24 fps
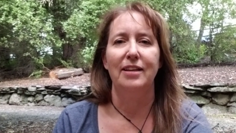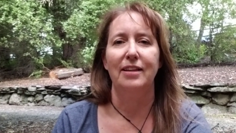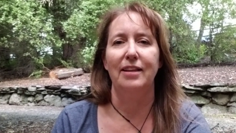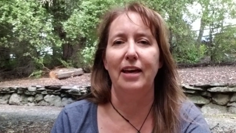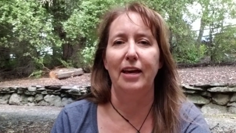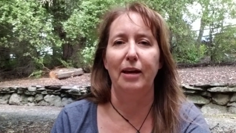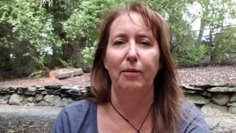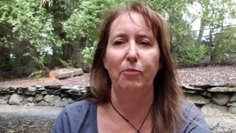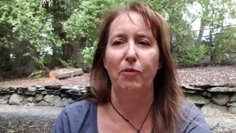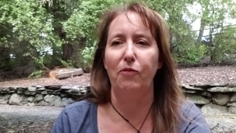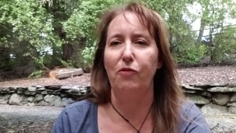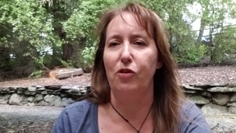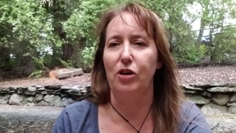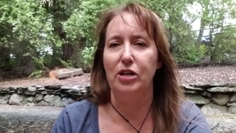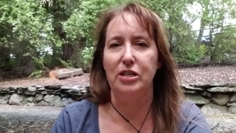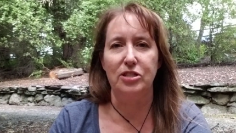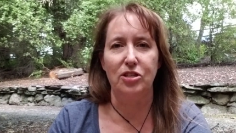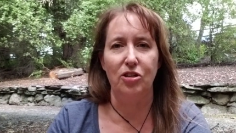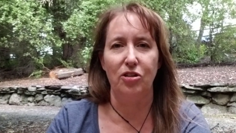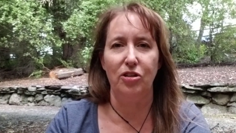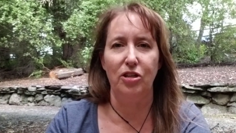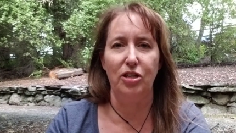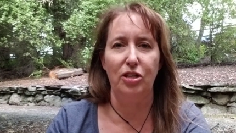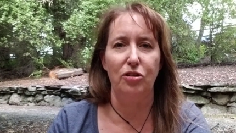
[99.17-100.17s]
Like before I
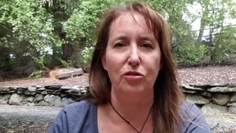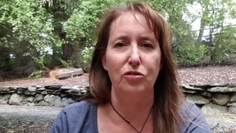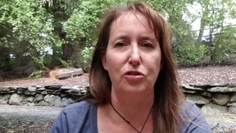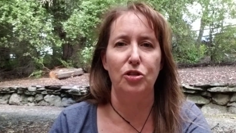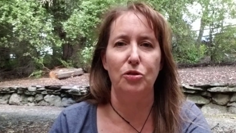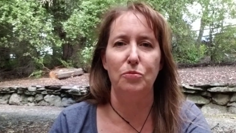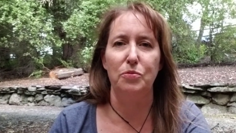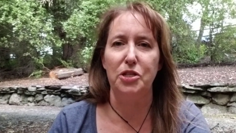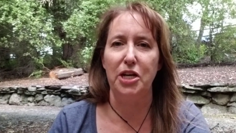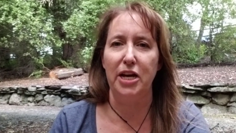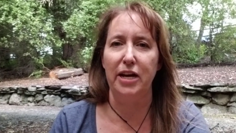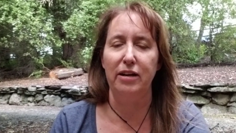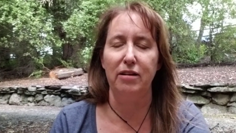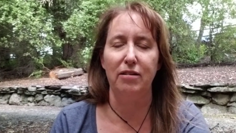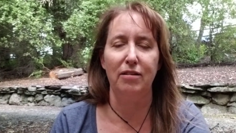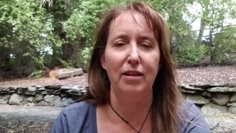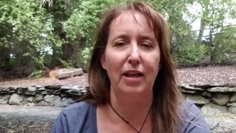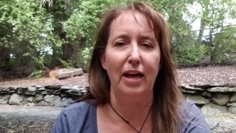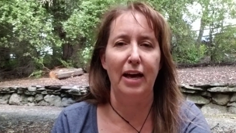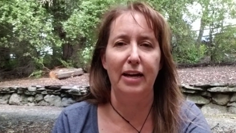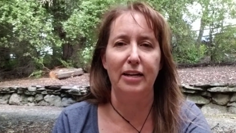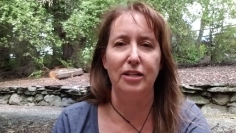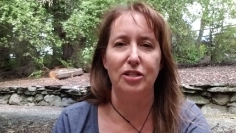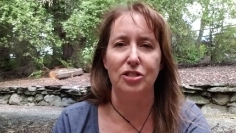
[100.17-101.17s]
started a YouTube
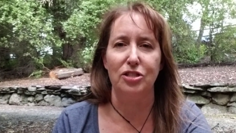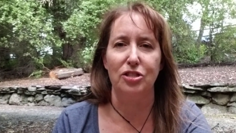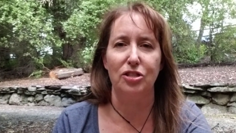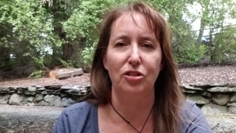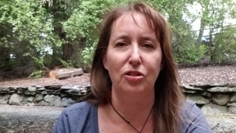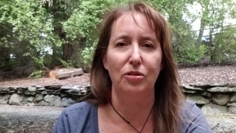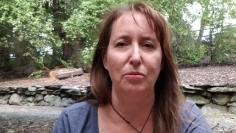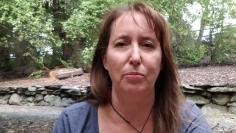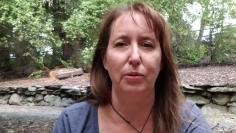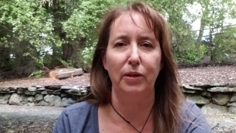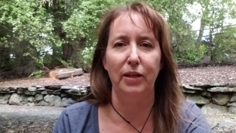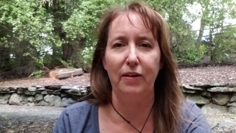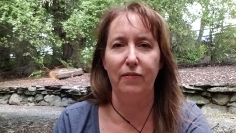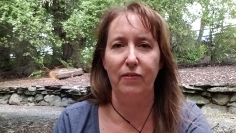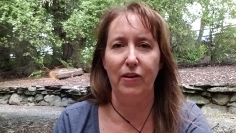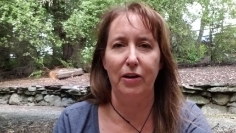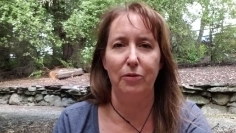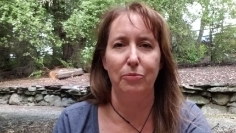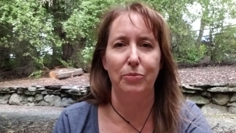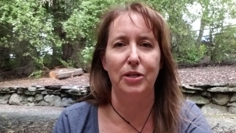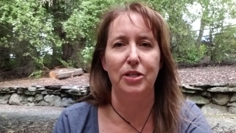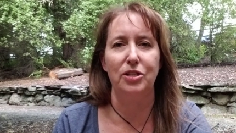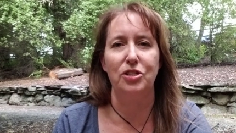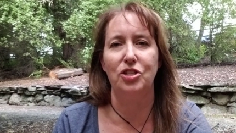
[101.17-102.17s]
channel, I just couldn't believe
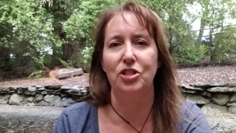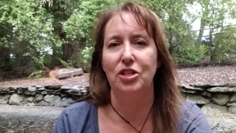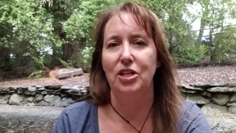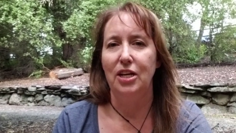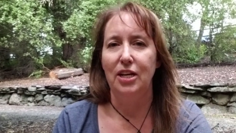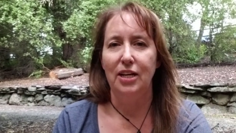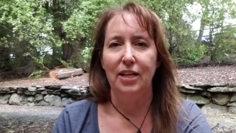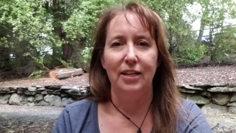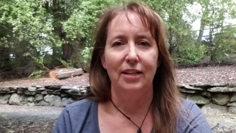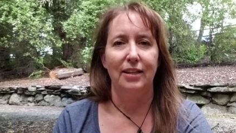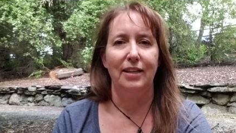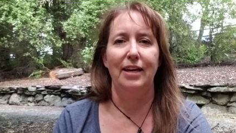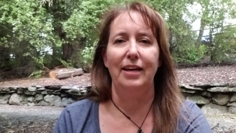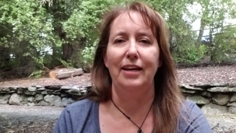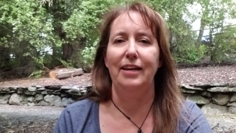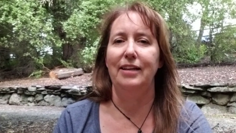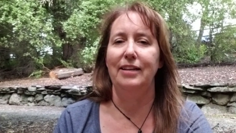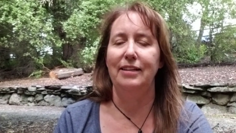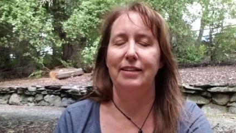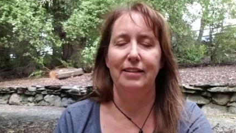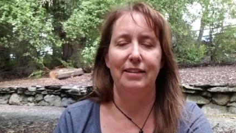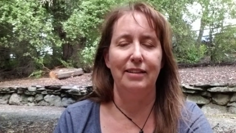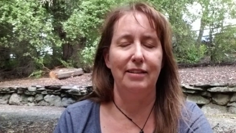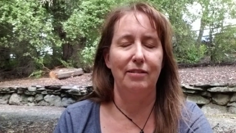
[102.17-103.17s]
how much
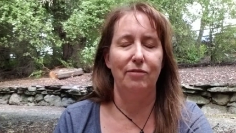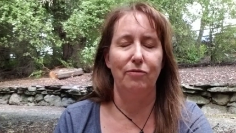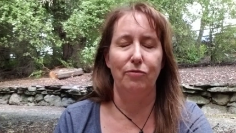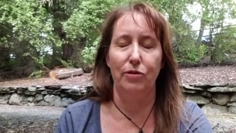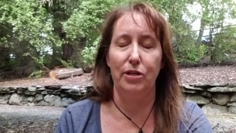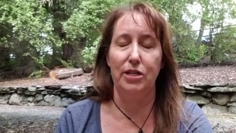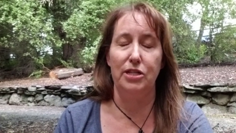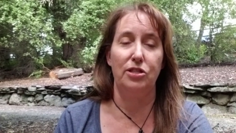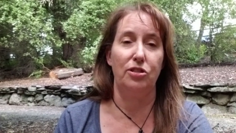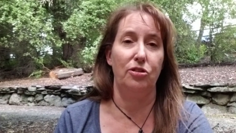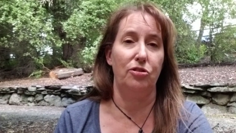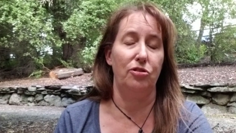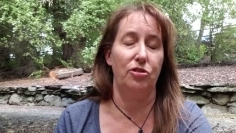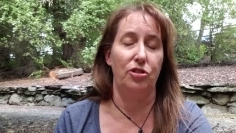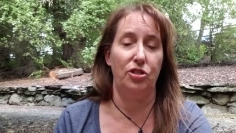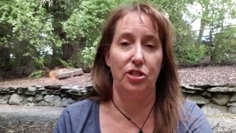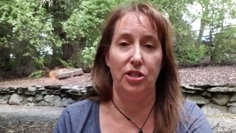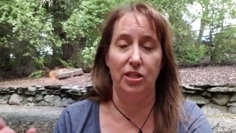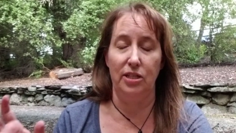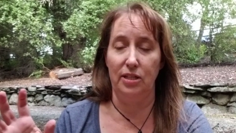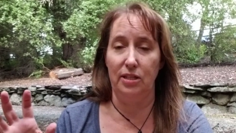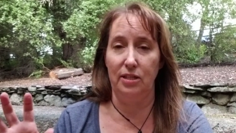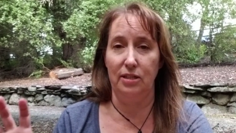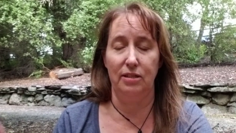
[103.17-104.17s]
research
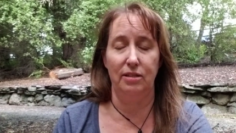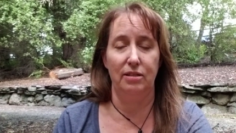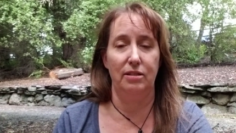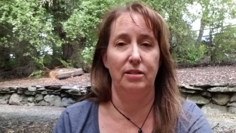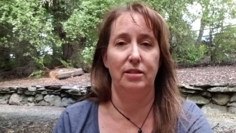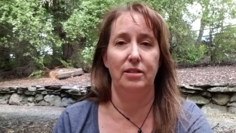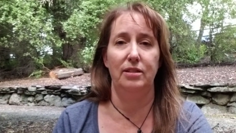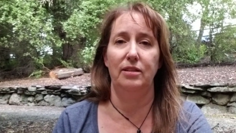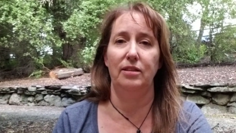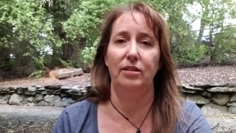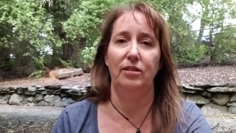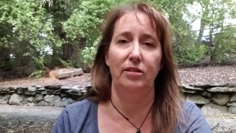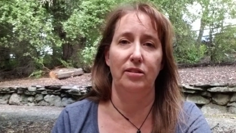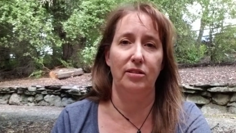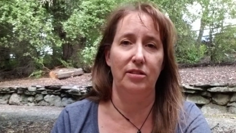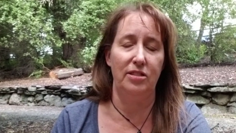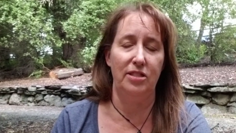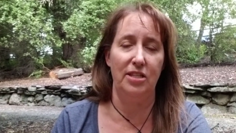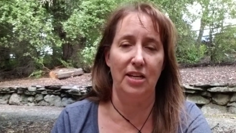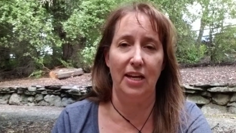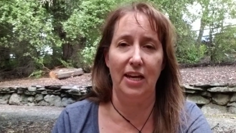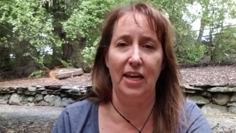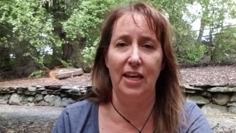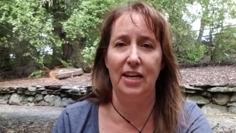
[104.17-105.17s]
and
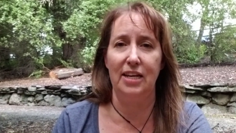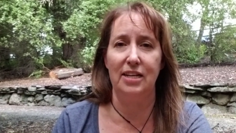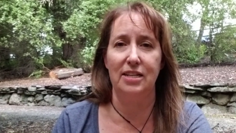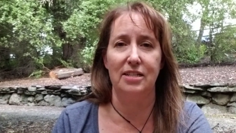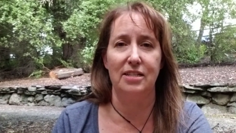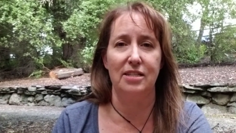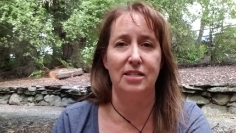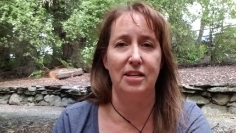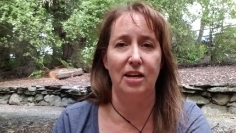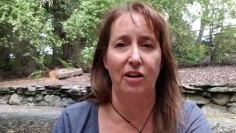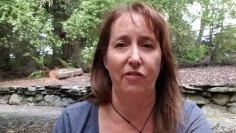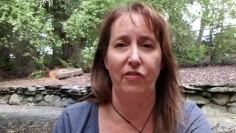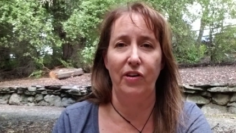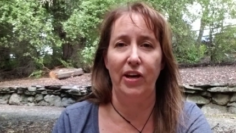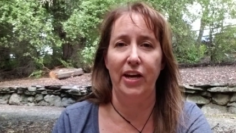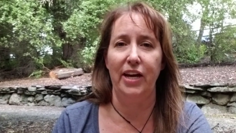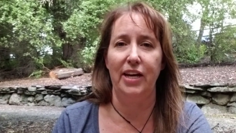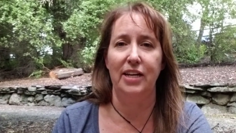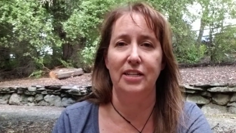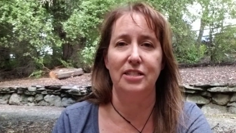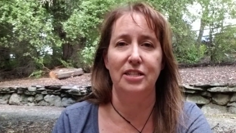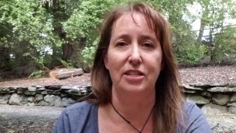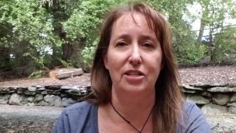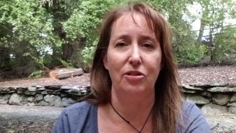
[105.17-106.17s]
digging into stuff I
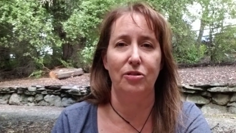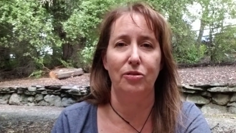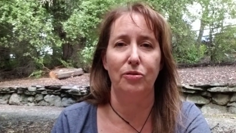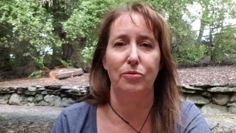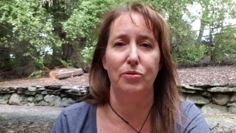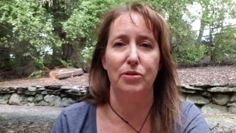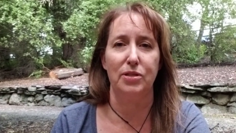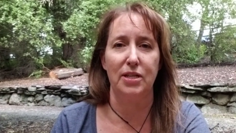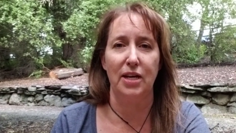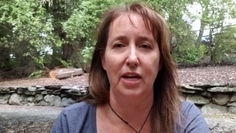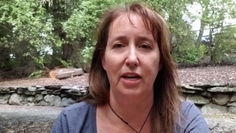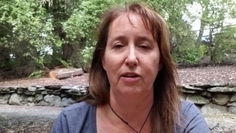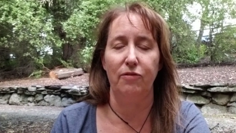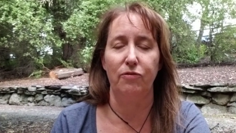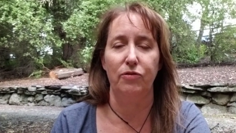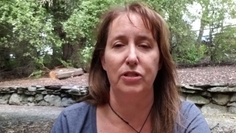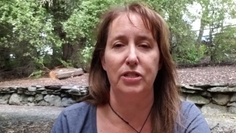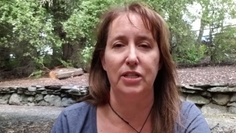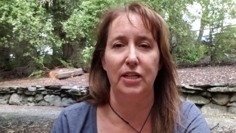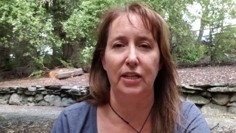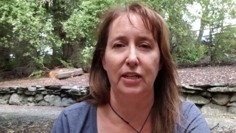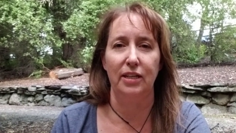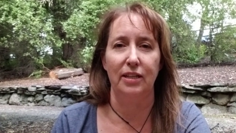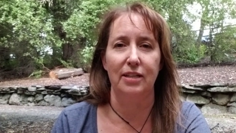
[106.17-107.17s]
had to do. It was kind of
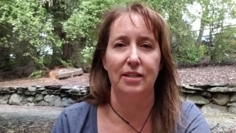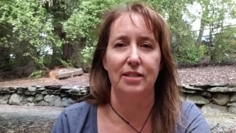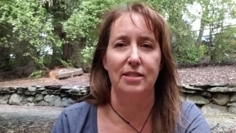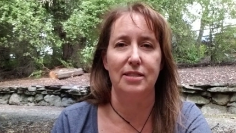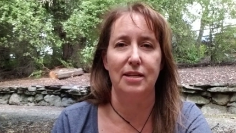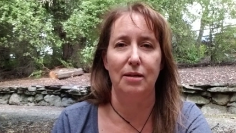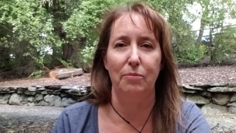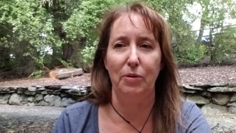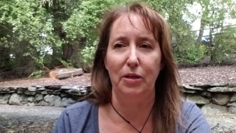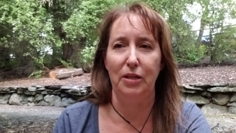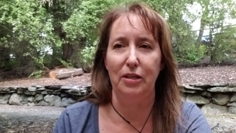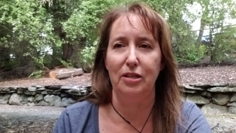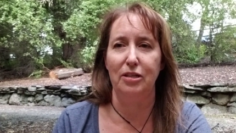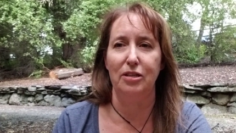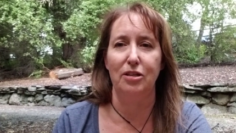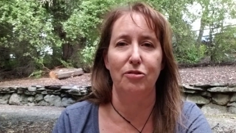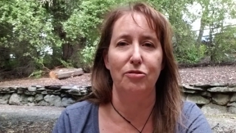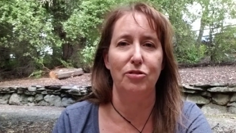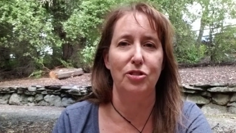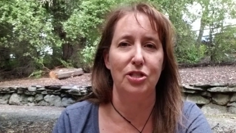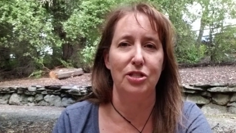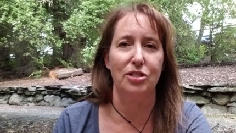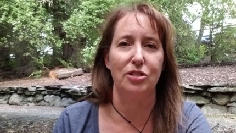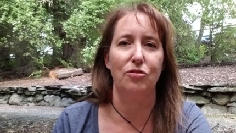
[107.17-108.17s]
ridiculous. I mean, you
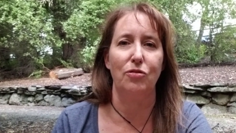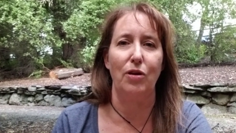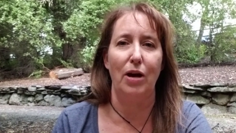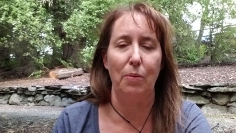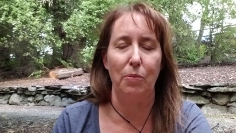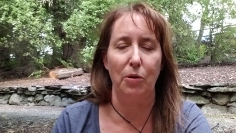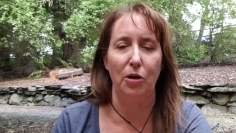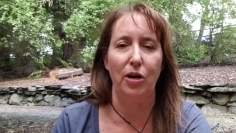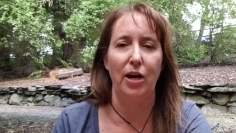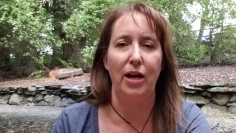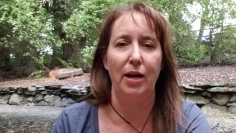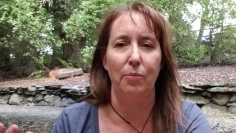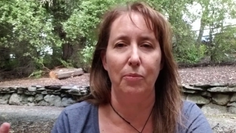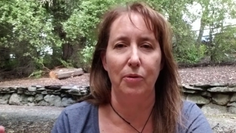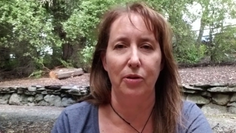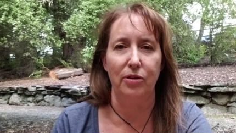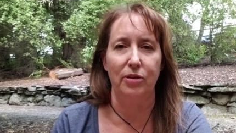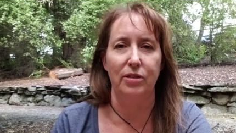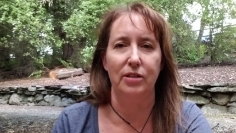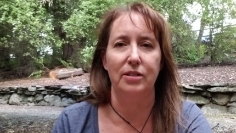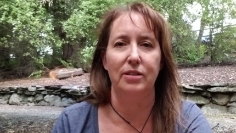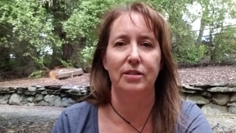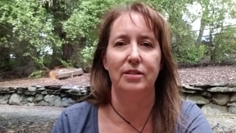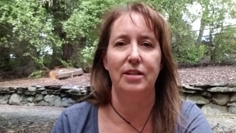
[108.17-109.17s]
don't just grab your
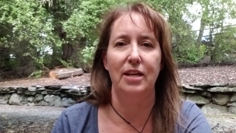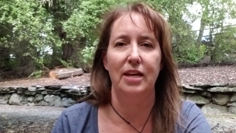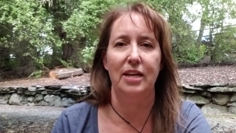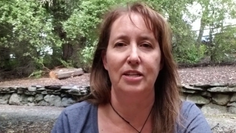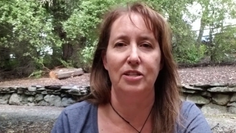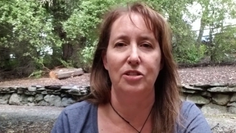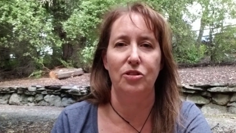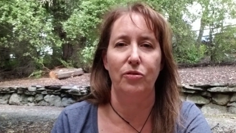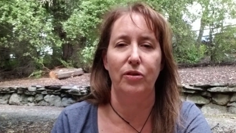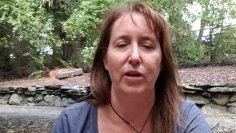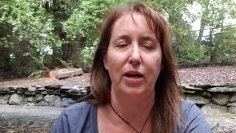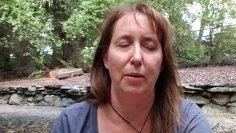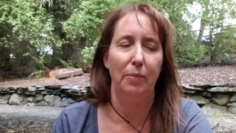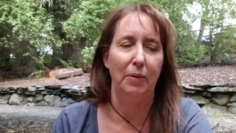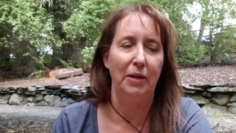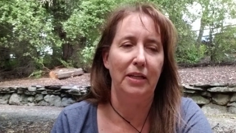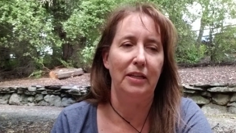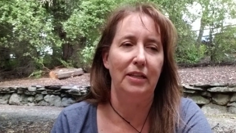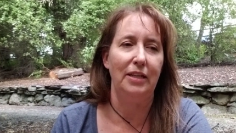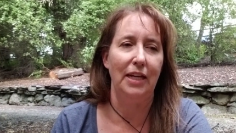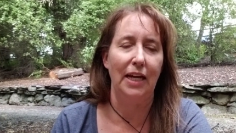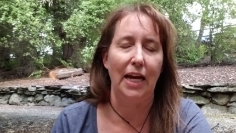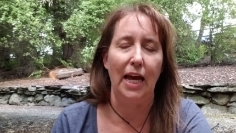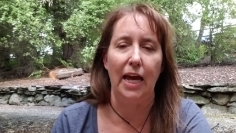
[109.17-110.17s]
camera and do it. I
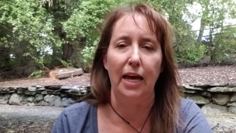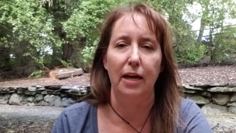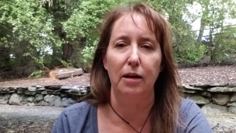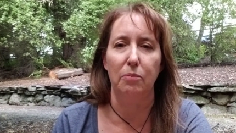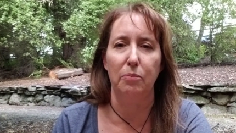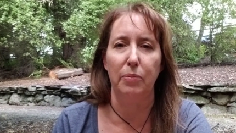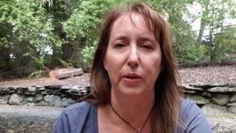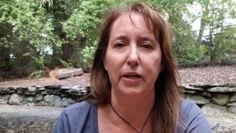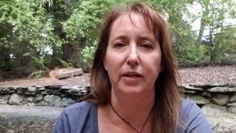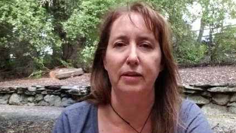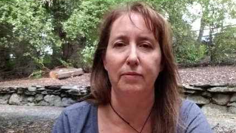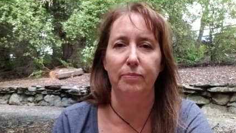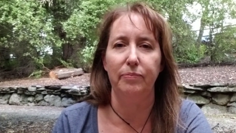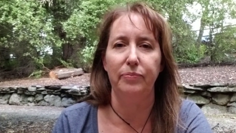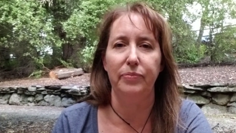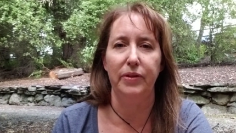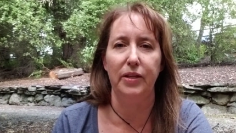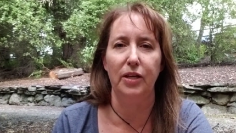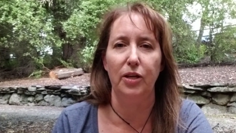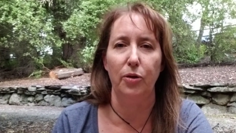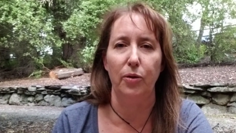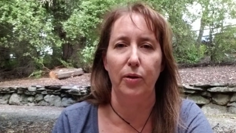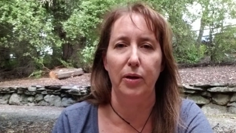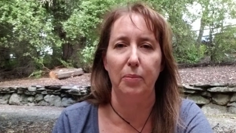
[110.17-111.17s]
mean, you can, but
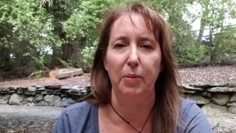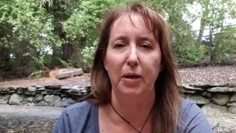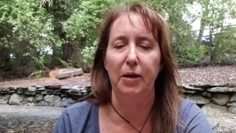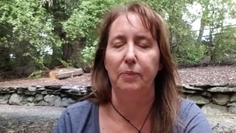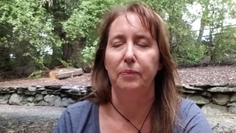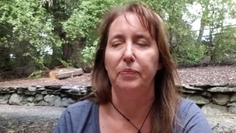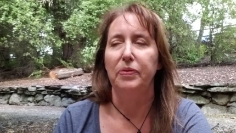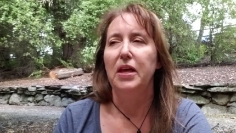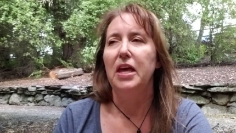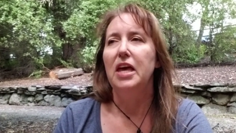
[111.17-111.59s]
you know what I mean.